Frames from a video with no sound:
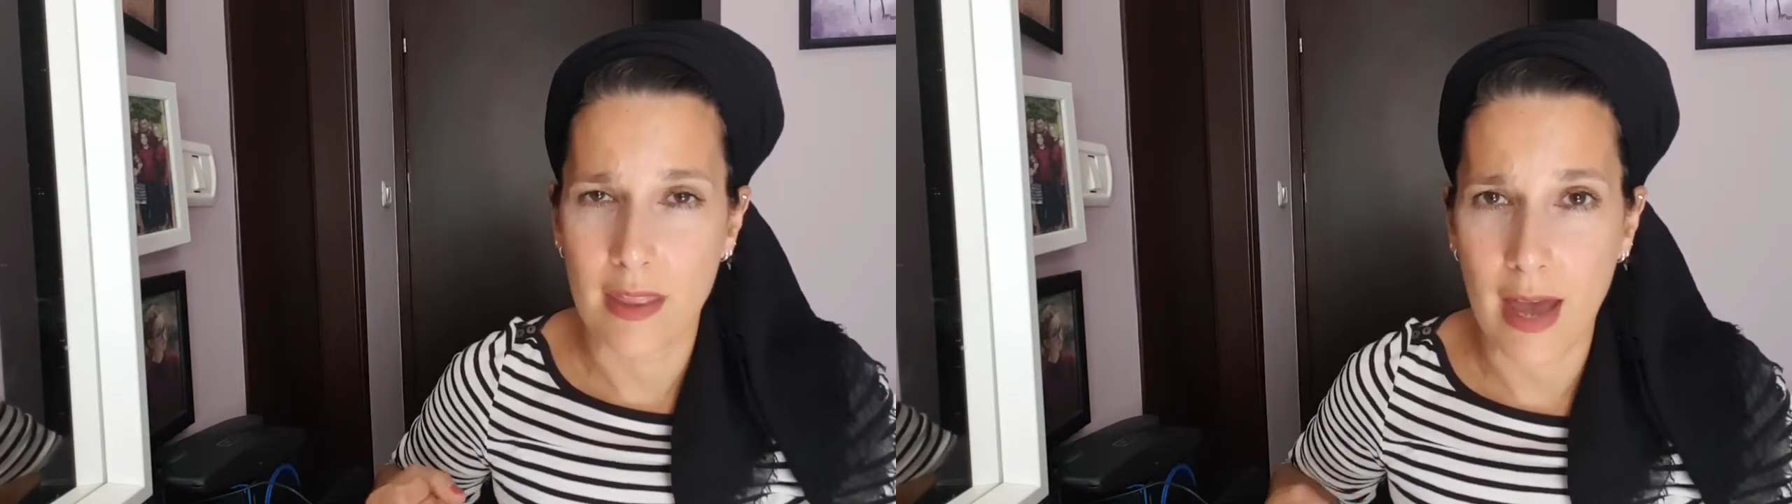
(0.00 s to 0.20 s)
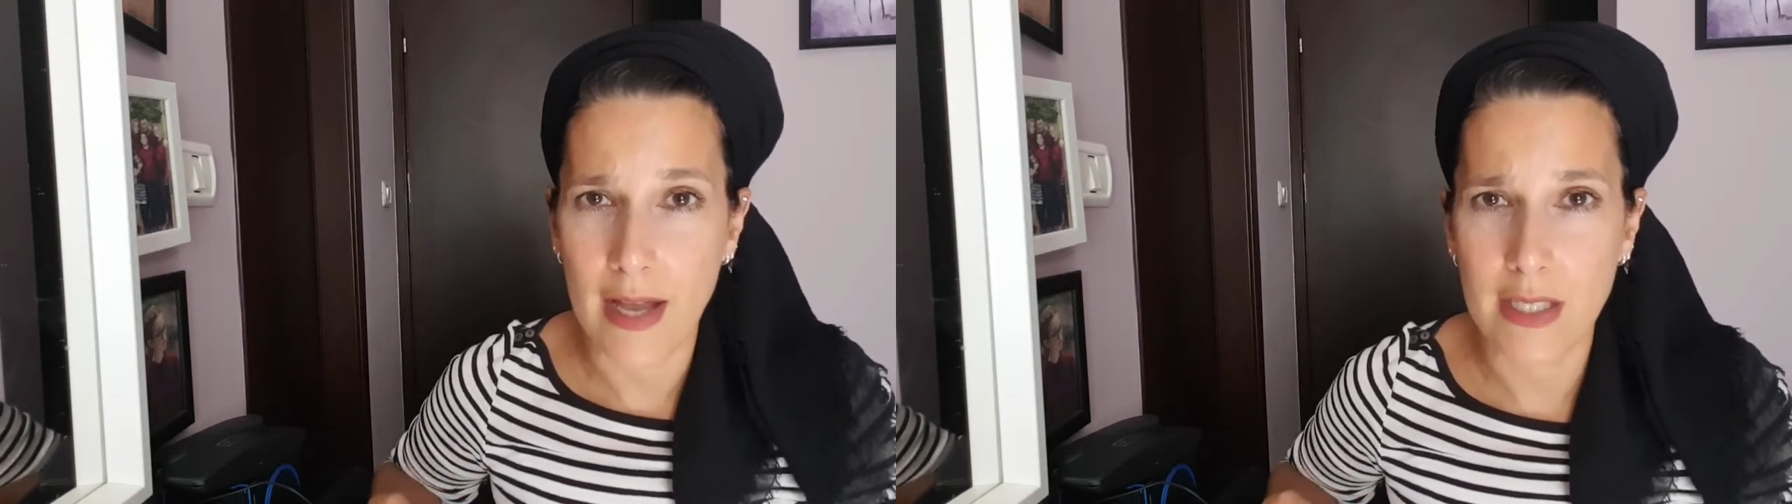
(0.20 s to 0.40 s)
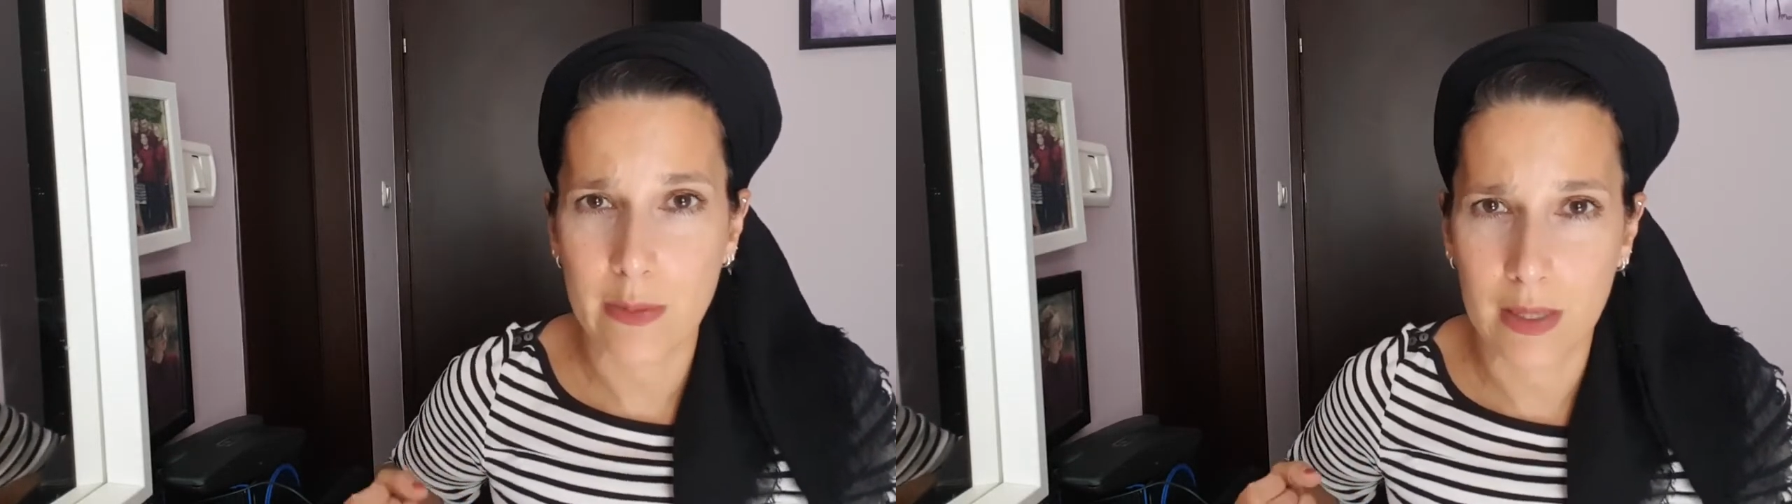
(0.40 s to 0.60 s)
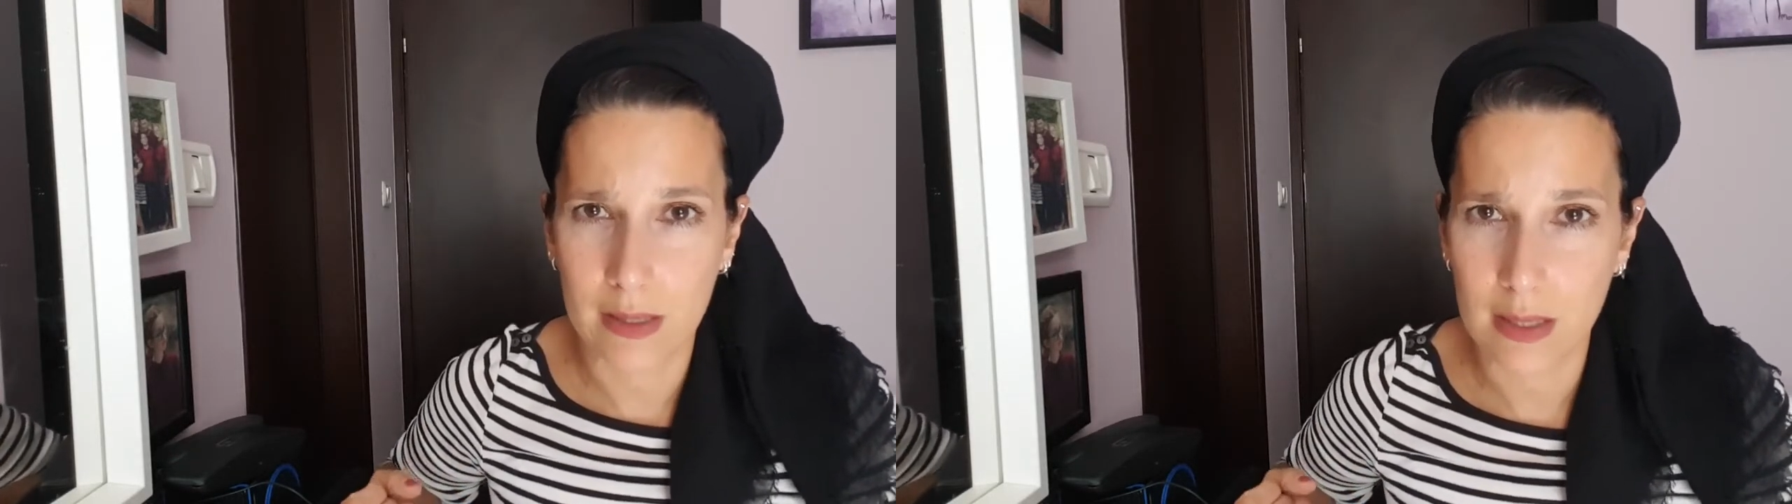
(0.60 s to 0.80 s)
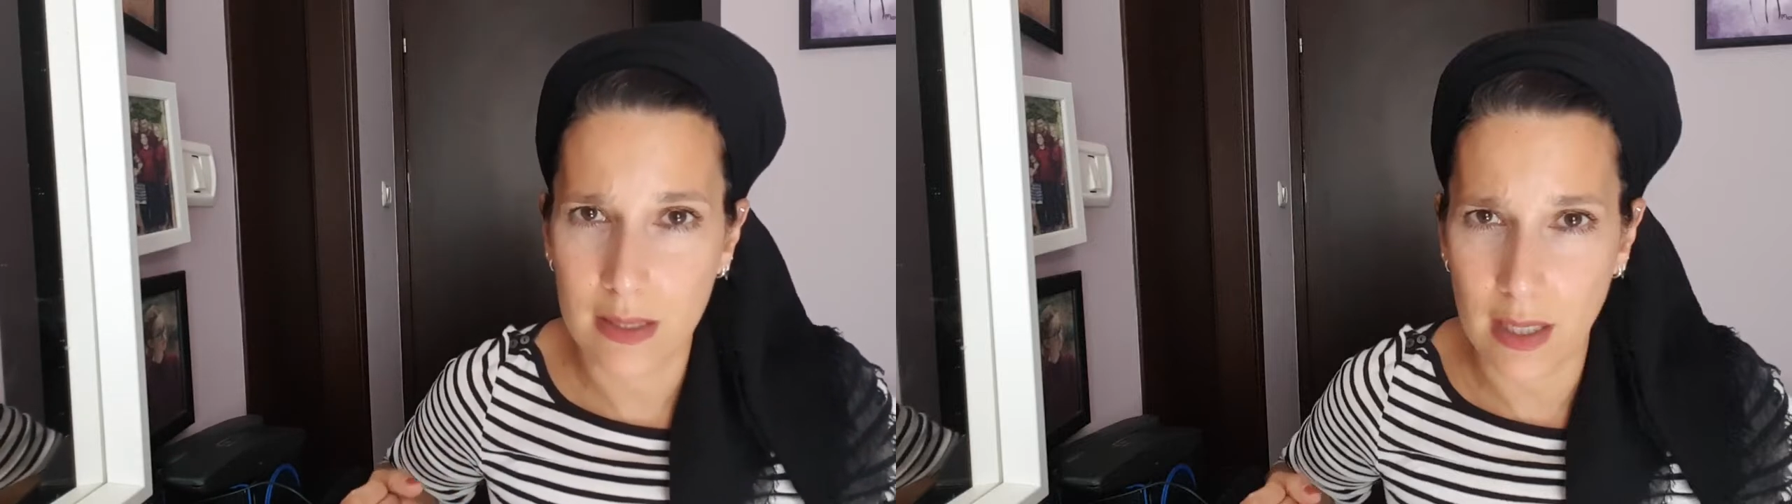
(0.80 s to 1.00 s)
that's
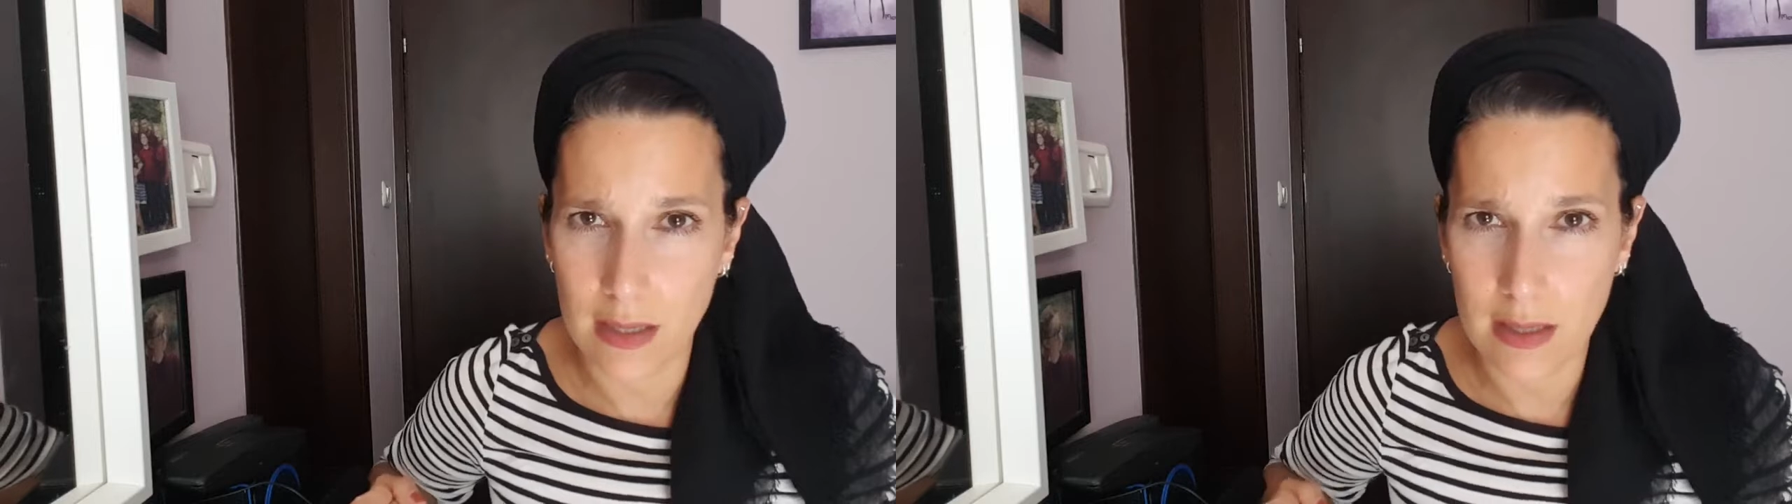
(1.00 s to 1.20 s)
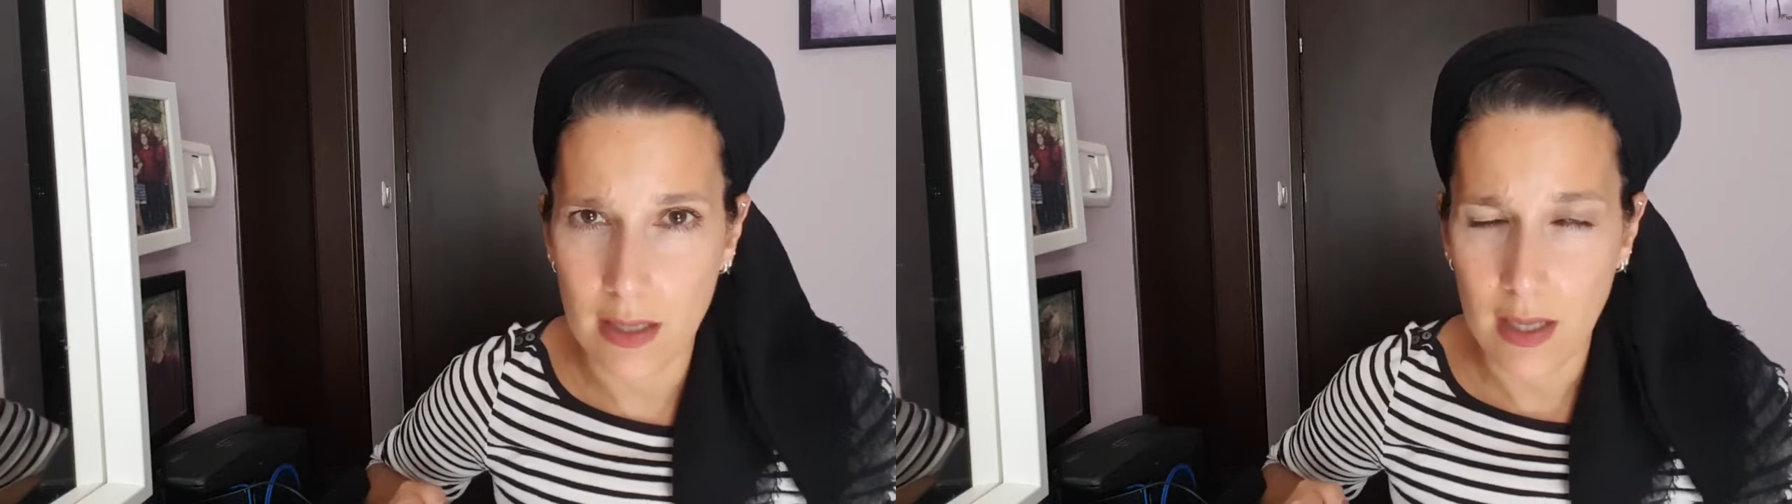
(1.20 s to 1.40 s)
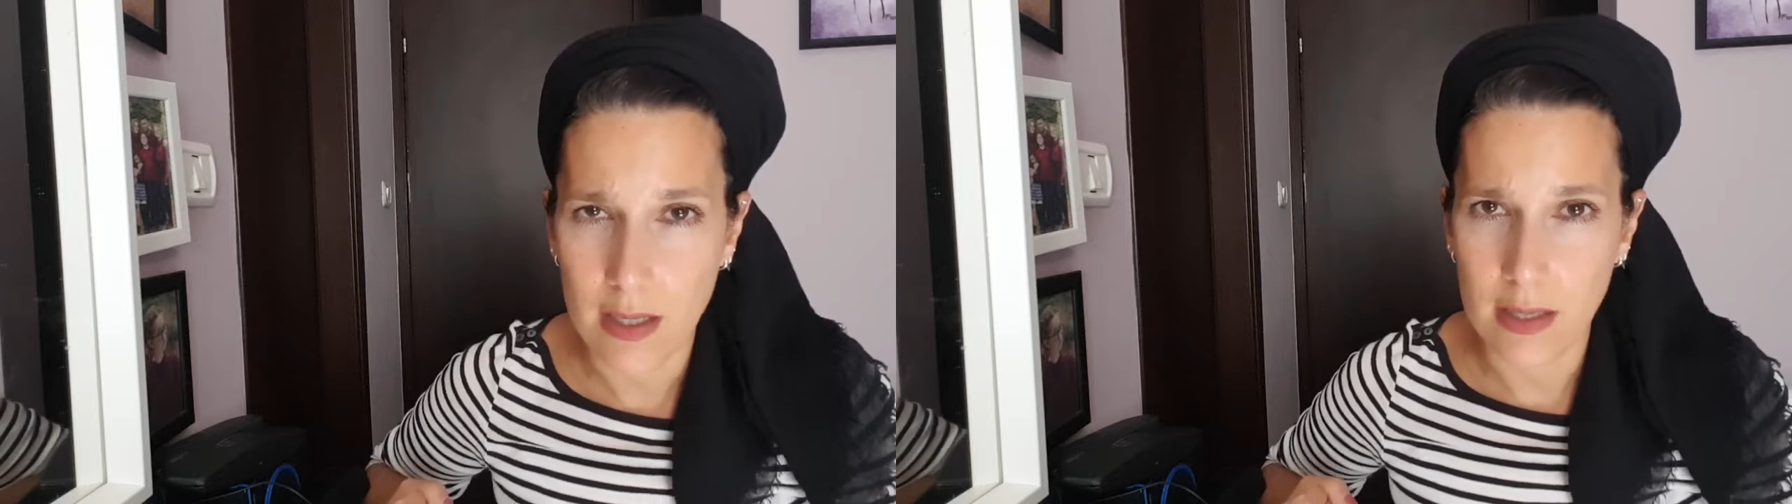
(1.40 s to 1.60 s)
what leads us